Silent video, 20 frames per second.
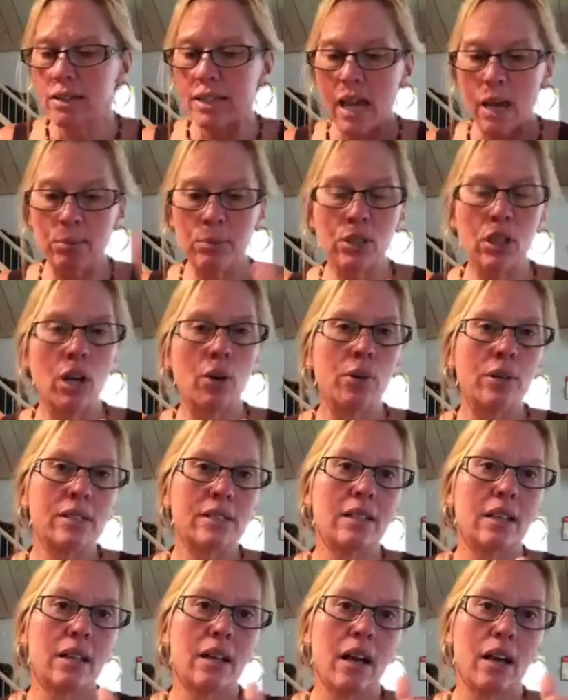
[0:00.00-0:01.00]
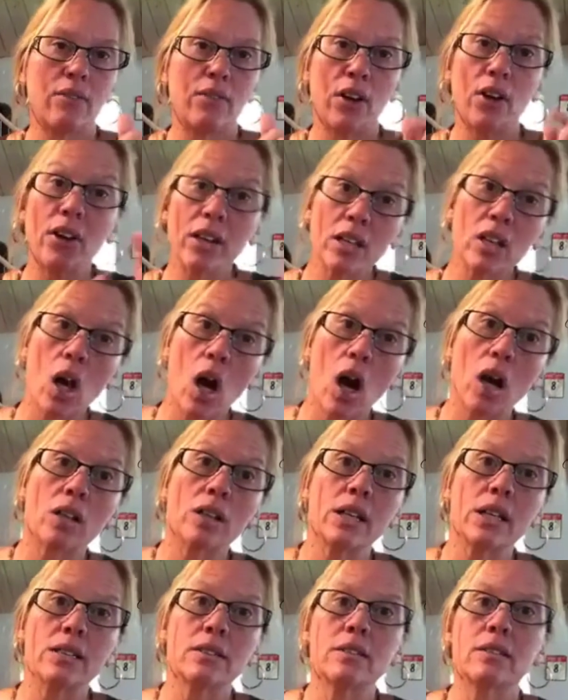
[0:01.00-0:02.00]
Down below is a, a very
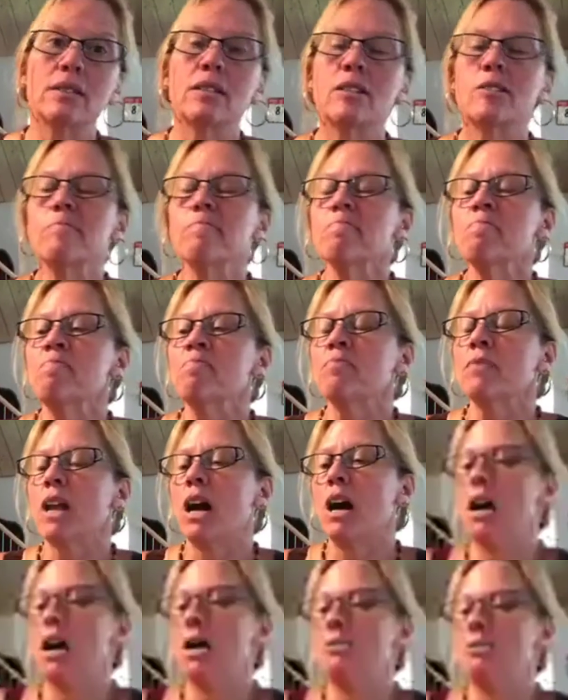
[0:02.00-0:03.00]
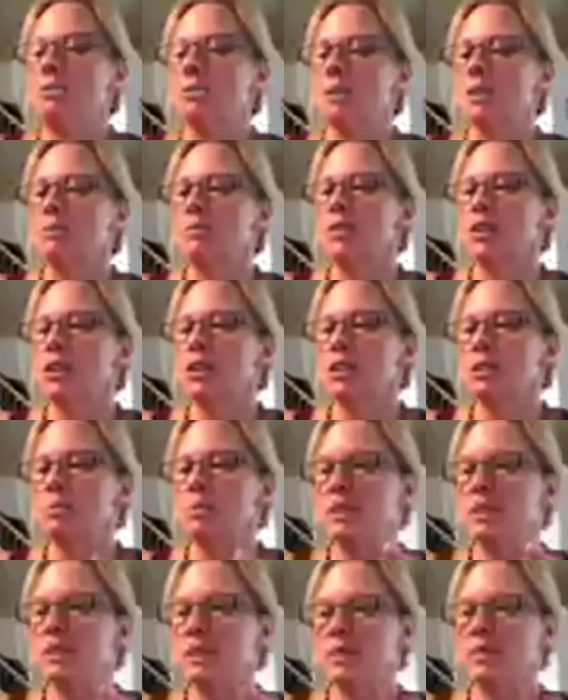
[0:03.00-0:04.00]
long list, um, some very
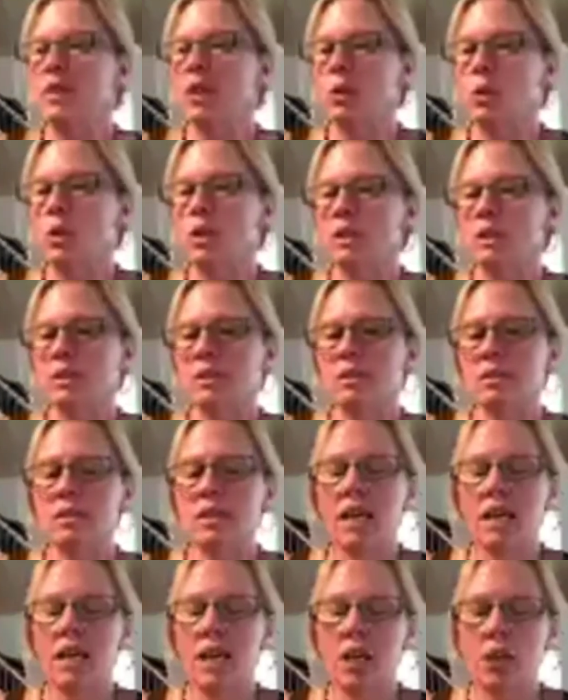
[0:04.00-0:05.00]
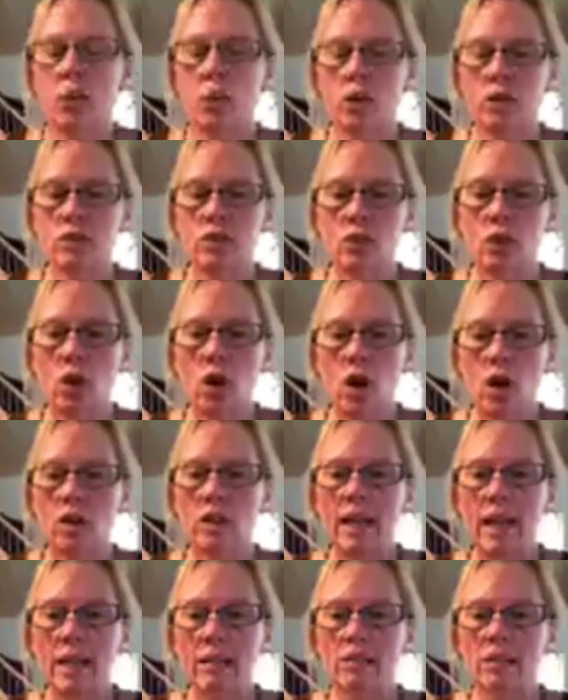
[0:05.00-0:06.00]
specific ones that I want to
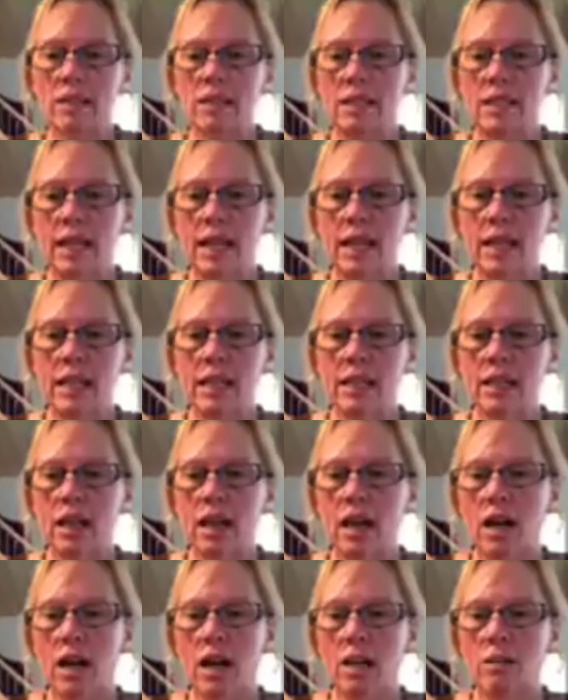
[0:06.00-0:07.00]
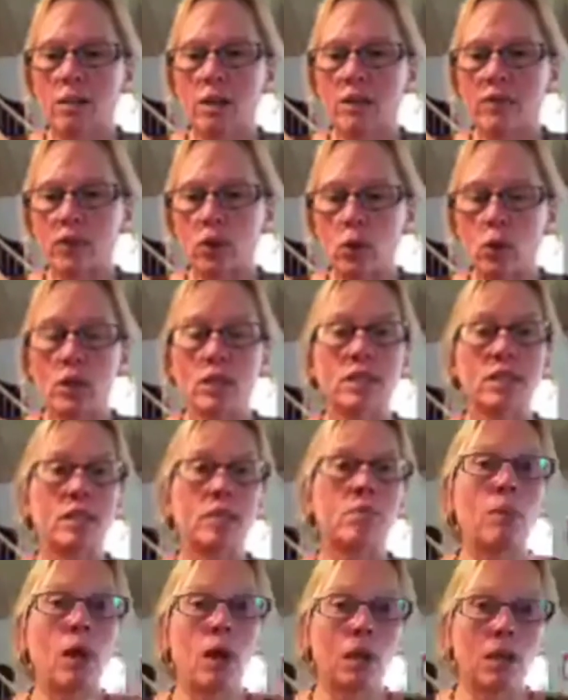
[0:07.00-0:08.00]
call out today. Um, of course,
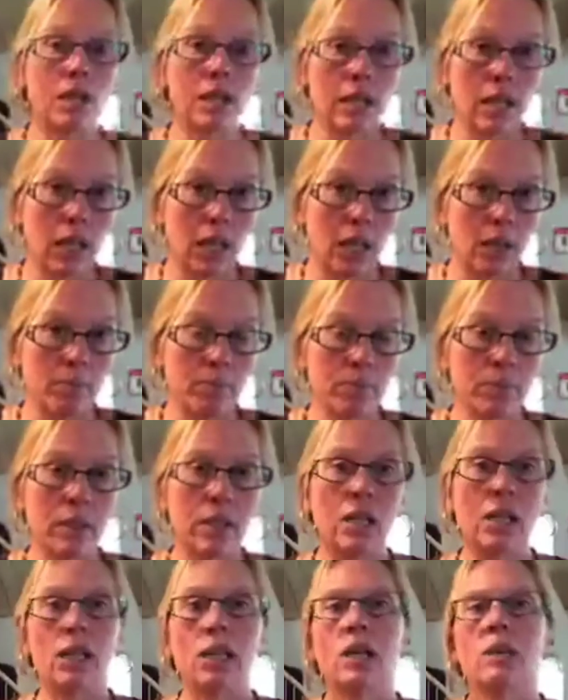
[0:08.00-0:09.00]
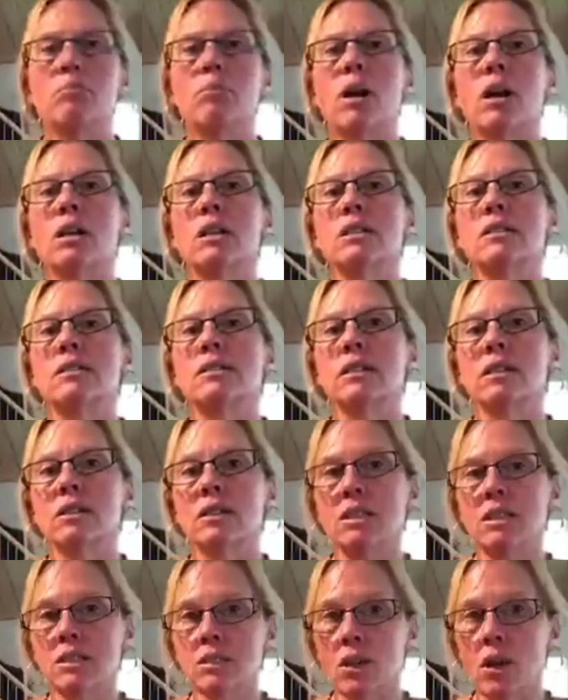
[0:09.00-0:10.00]
is Martin and Kim. Martin is
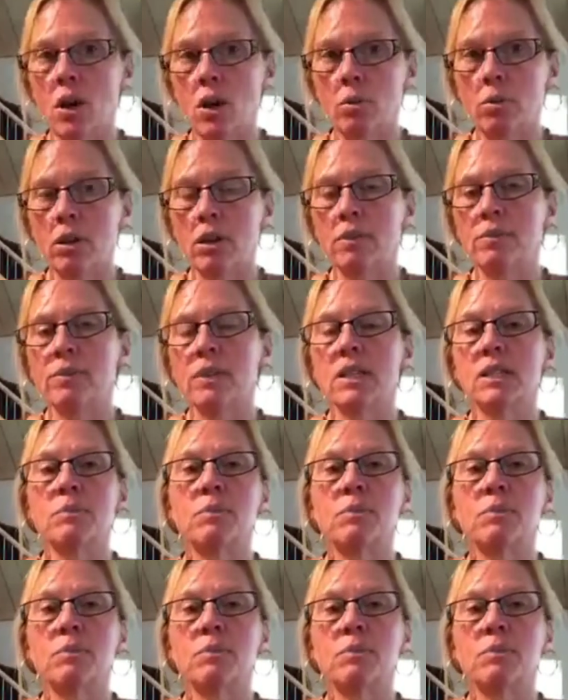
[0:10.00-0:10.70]
still in his coma.